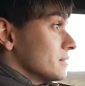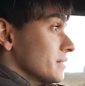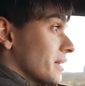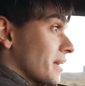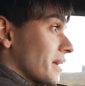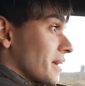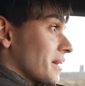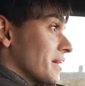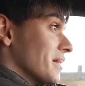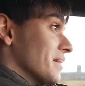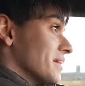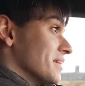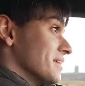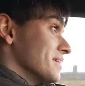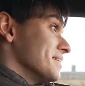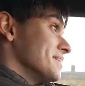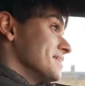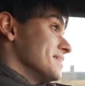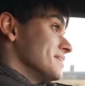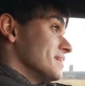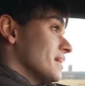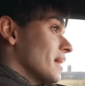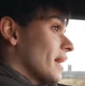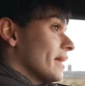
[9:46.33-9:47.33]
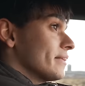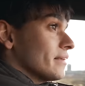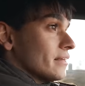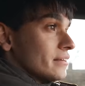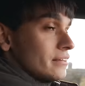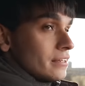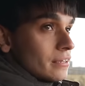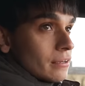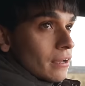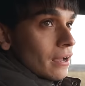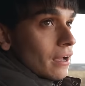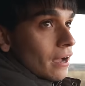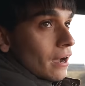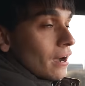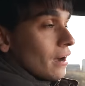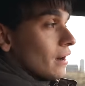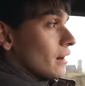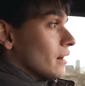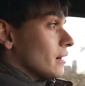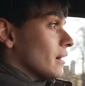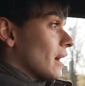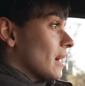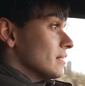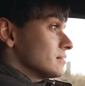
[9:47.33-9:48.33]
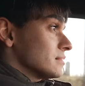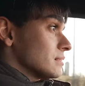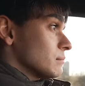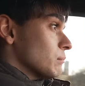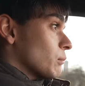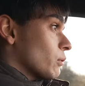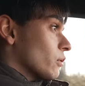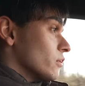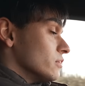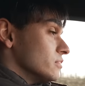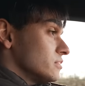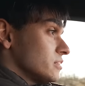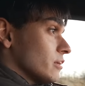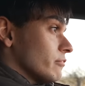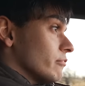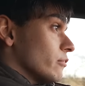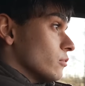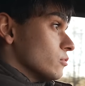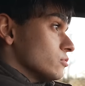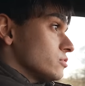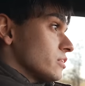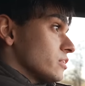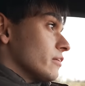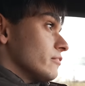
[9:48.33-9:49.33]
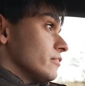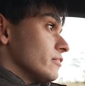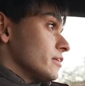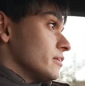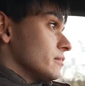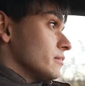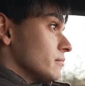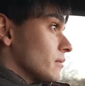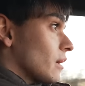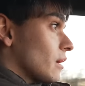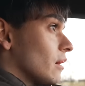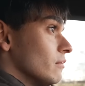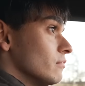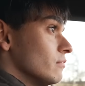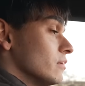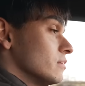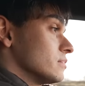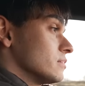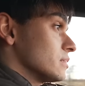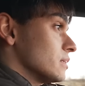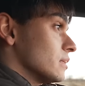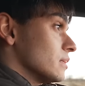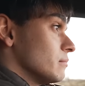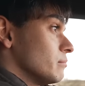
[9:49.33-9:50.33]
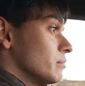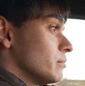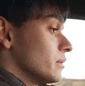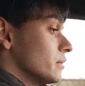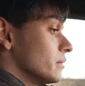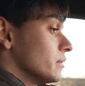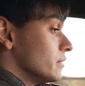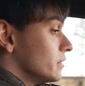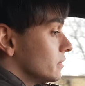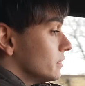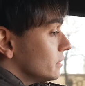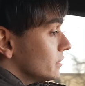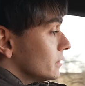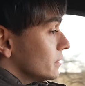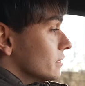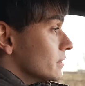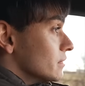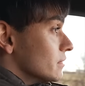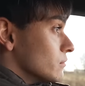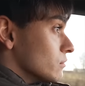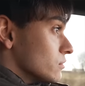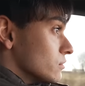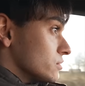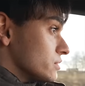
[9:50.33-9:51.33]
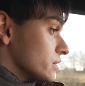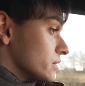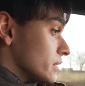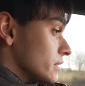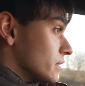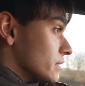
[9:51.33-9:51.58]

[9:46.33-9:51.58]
Yeah, and the Aston Martin 707, obviously, but we'll see.